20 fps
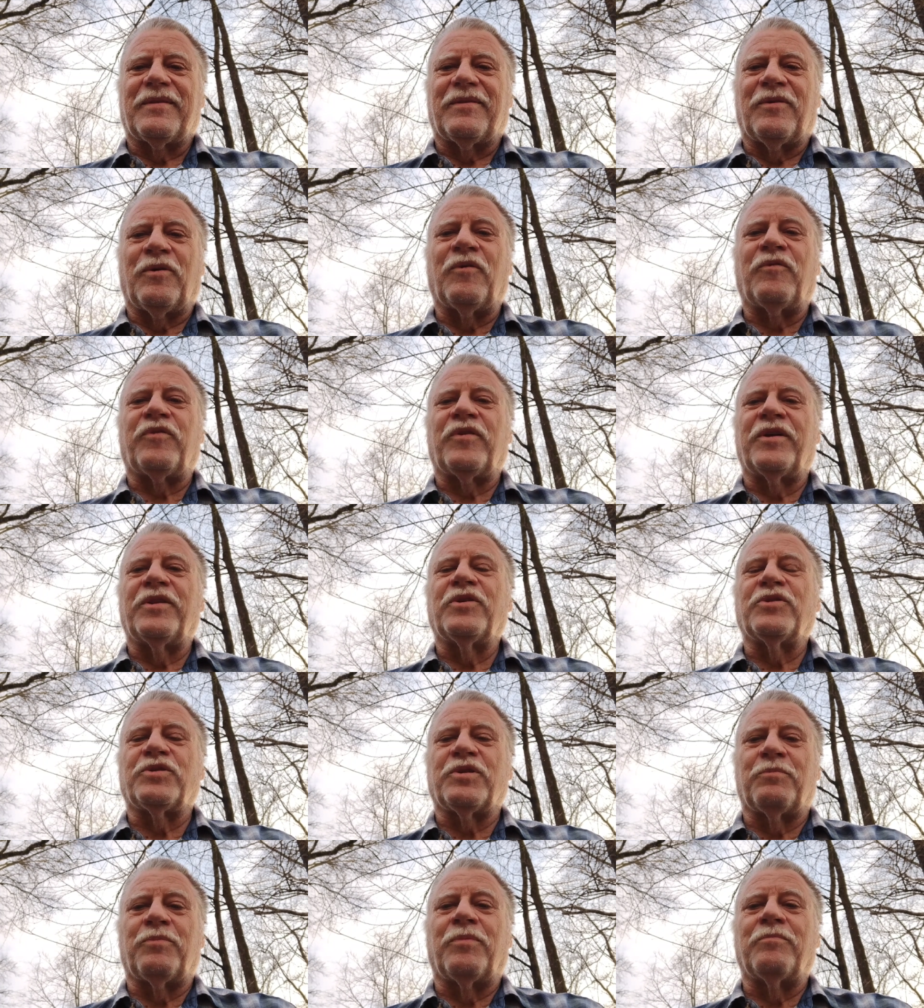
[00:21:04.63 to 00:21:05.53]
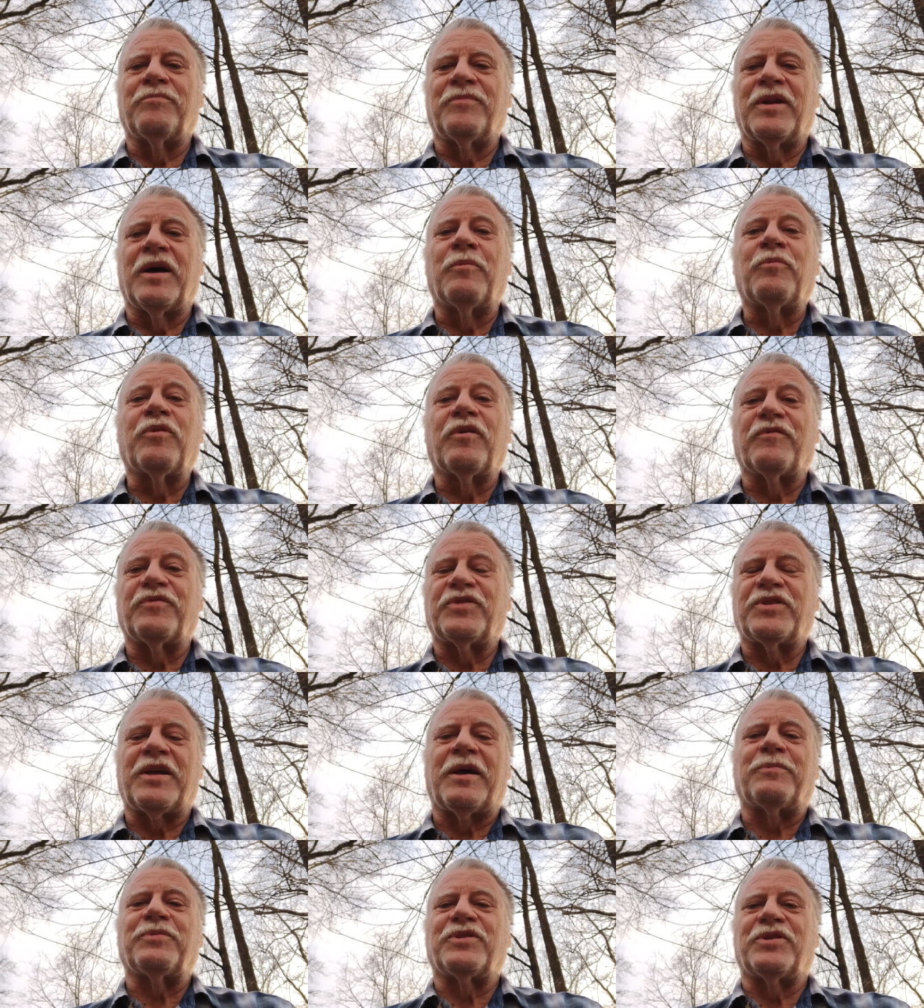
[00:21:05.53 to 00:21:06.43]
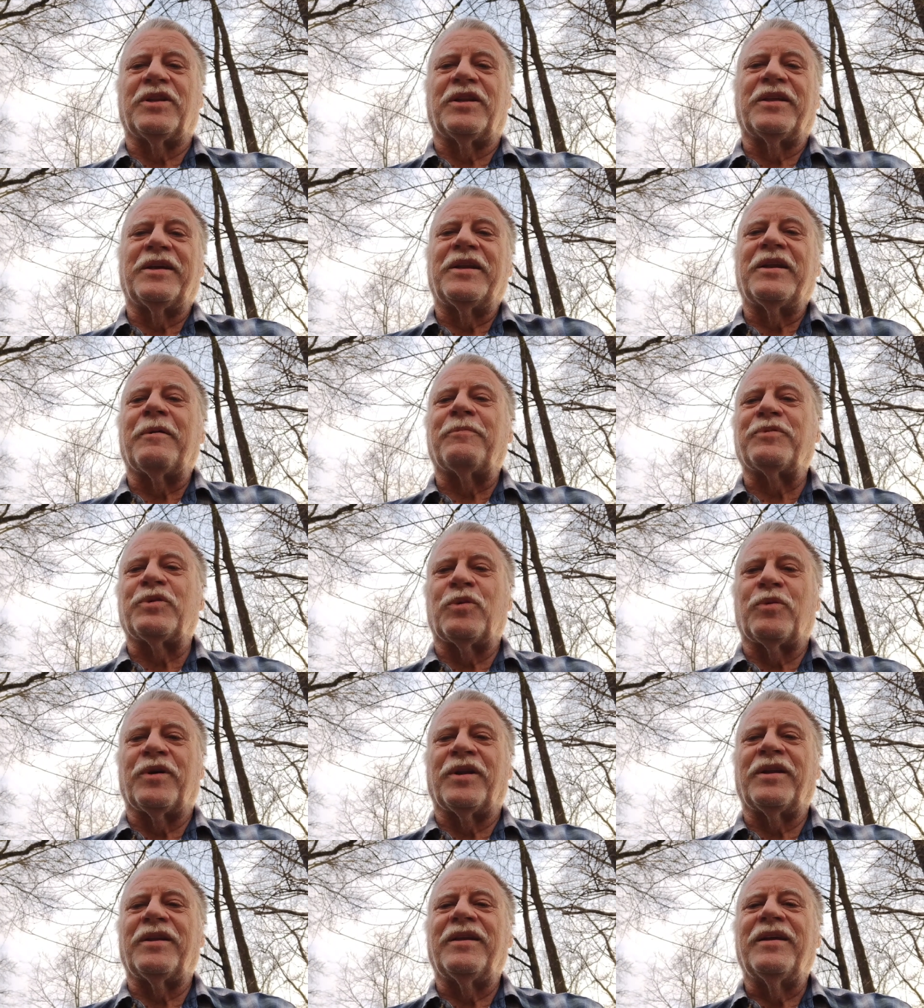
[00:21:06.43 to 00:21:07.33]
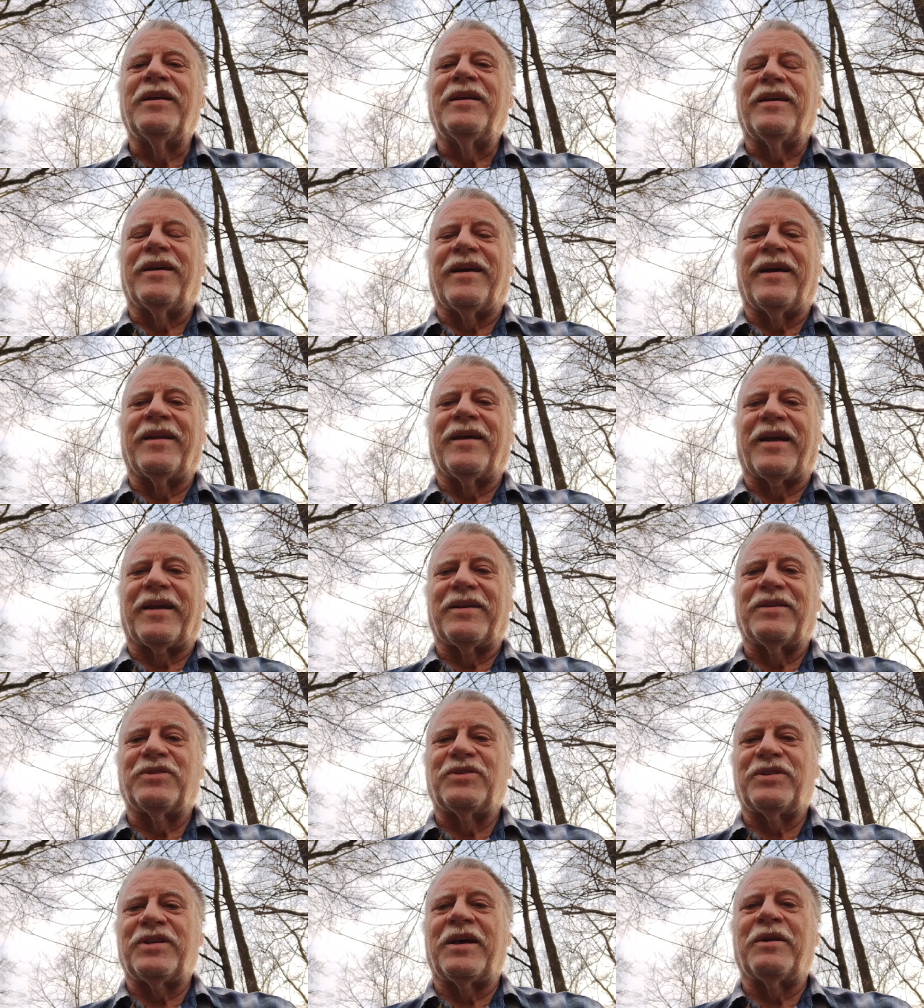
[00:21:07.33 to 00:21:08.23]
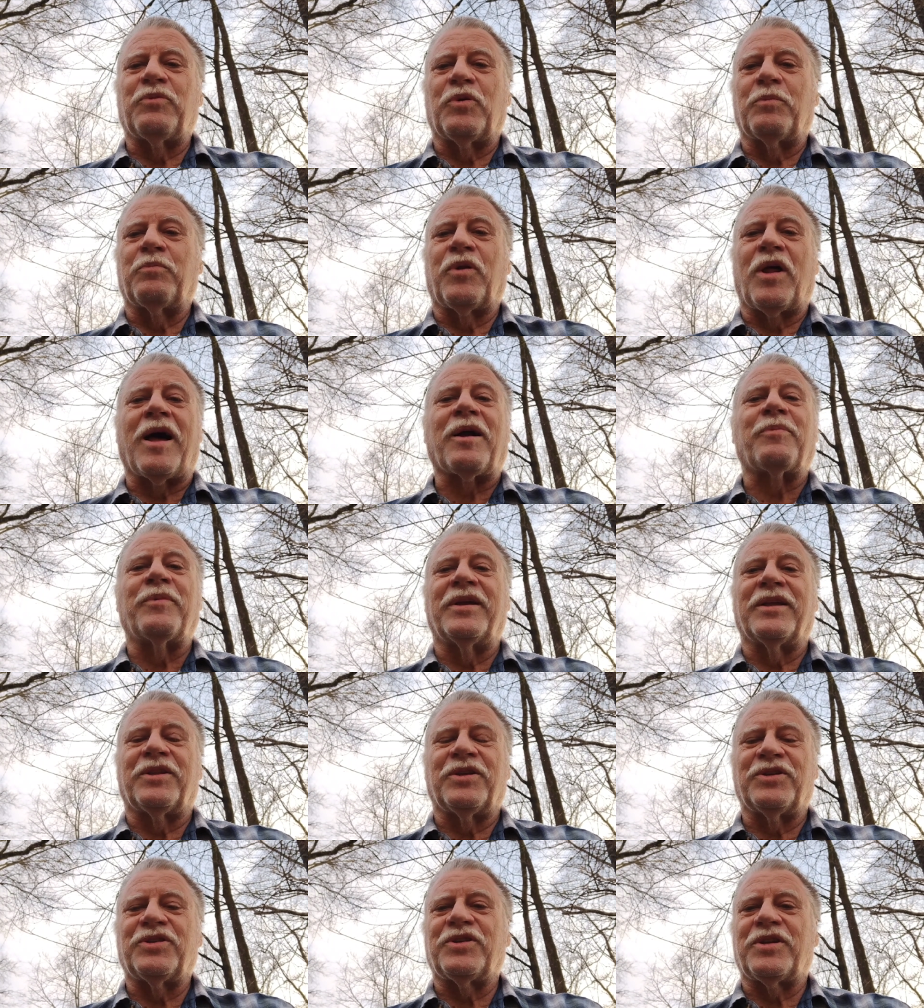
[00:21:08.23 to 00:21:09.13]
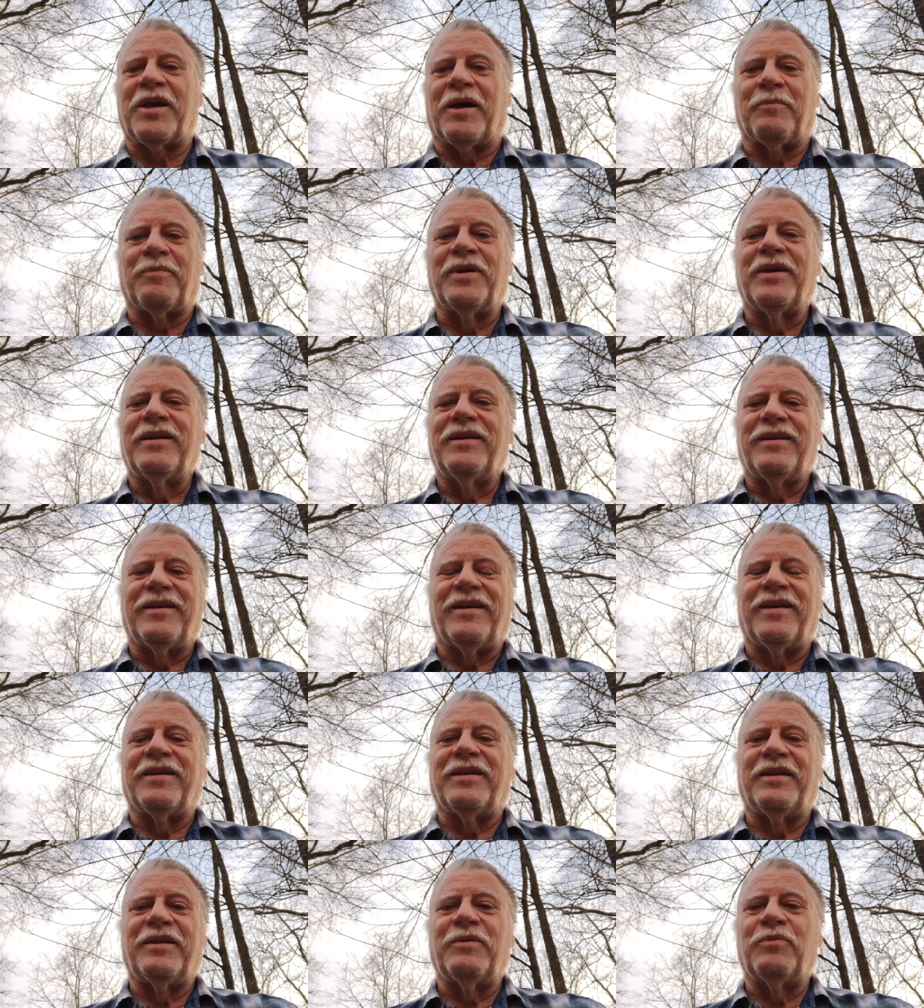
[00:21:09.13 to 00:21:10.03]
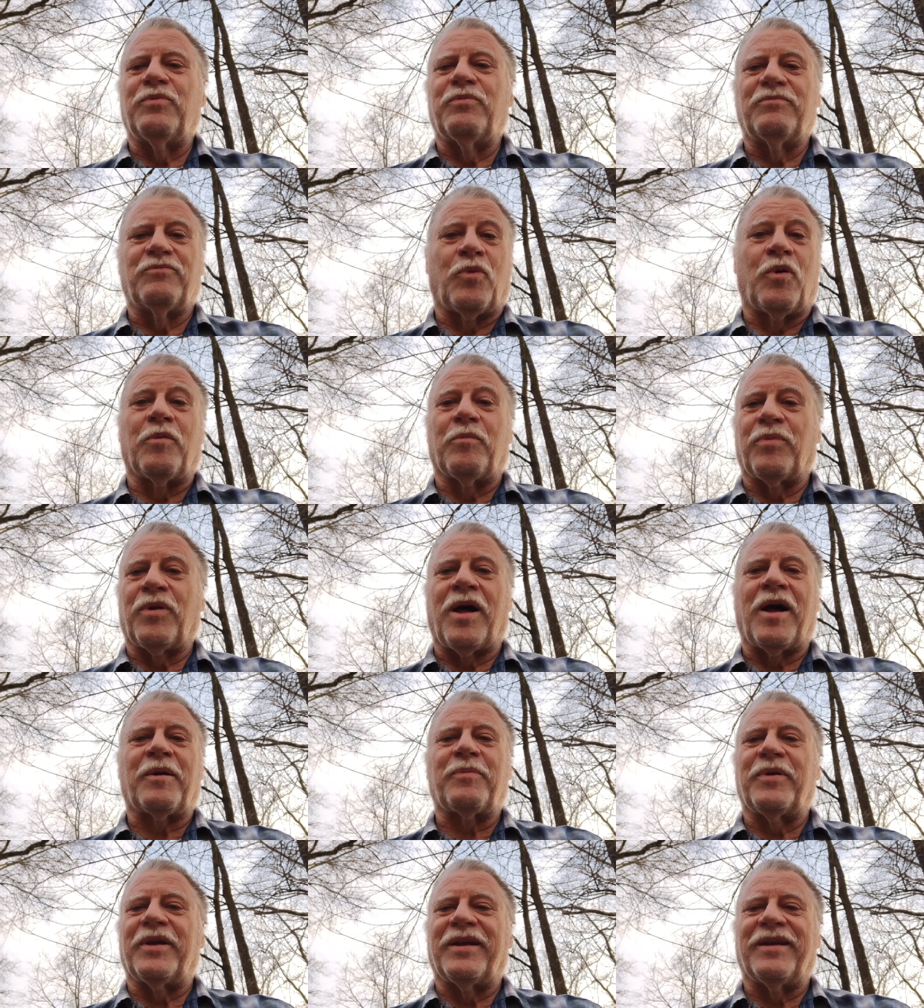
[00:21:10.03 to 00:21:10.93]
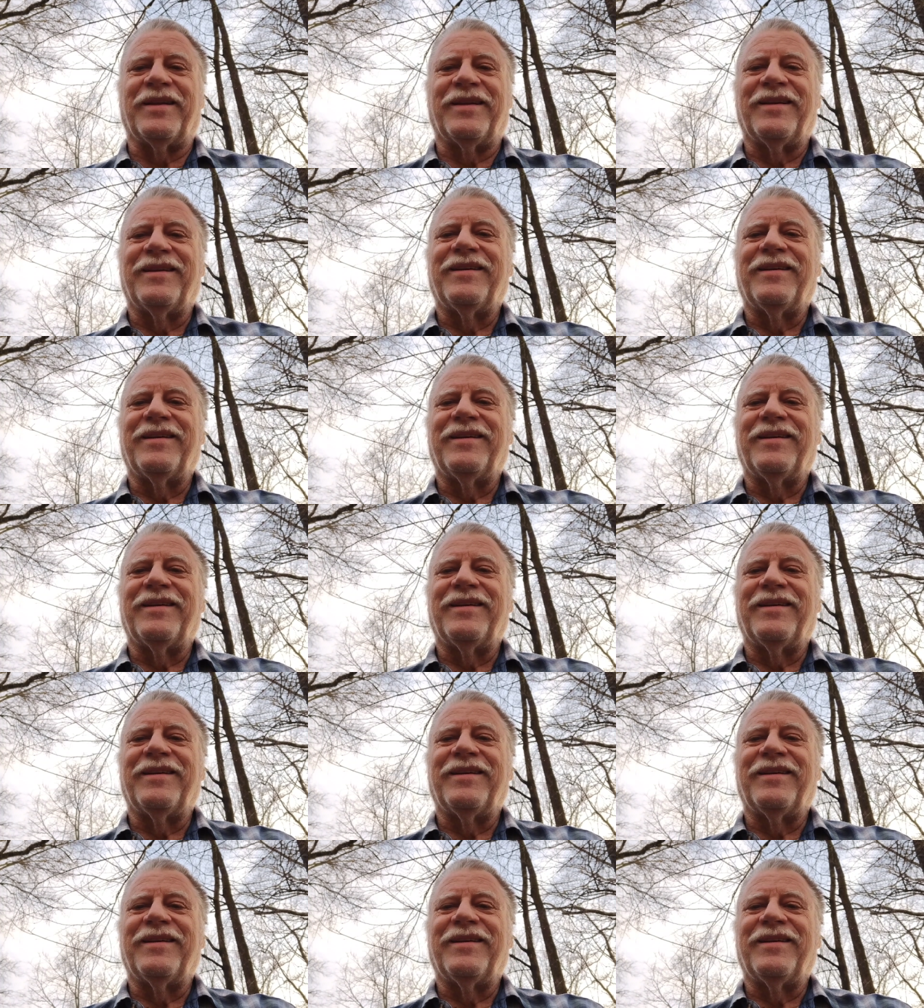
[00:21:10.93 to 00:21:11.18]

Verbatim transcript: Hopefully, there's a number of steps to lead up to it, and I can say, Well, block me at this step. And he won't block me.